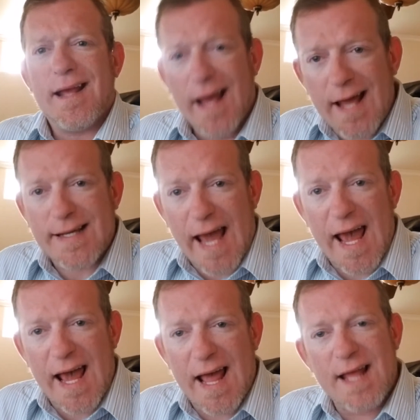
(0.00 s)
Heck
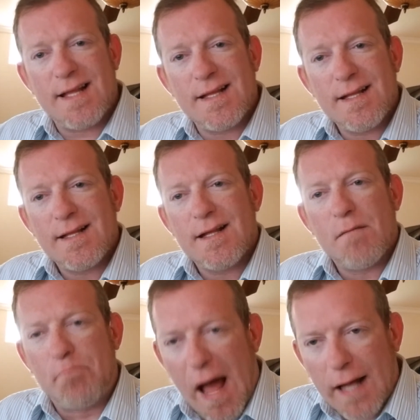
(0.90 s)
yeah.
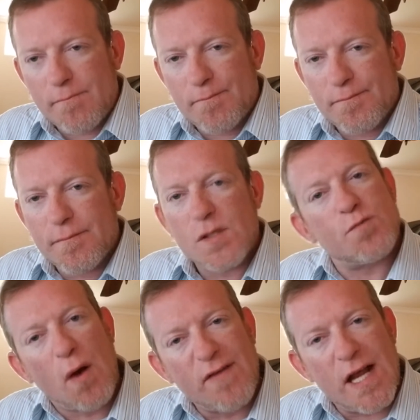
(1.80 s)
But there's
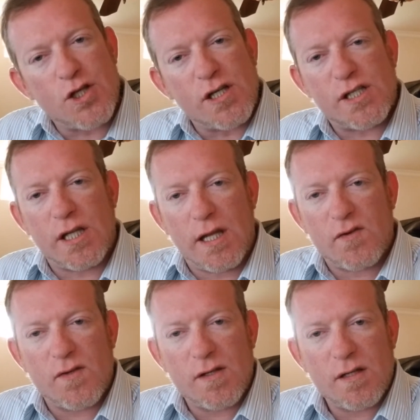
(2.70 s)
provisions to
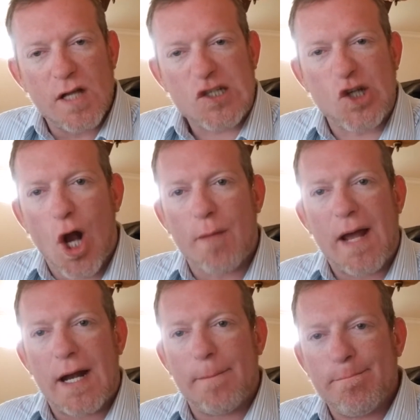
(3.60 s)
this. Let's talk
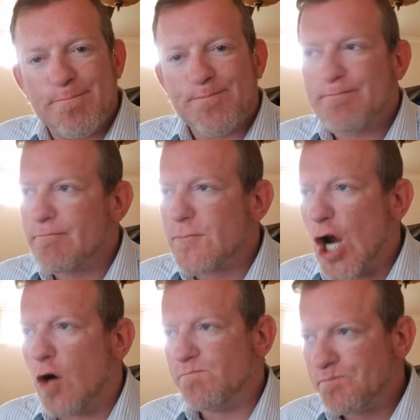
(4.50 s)
about it.
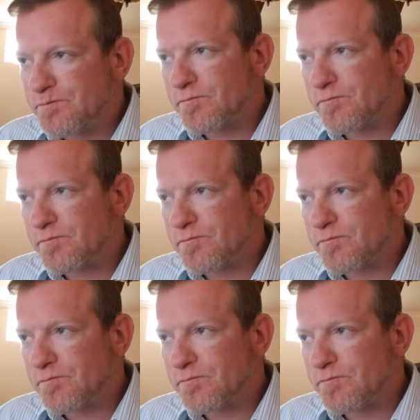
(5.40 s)
So,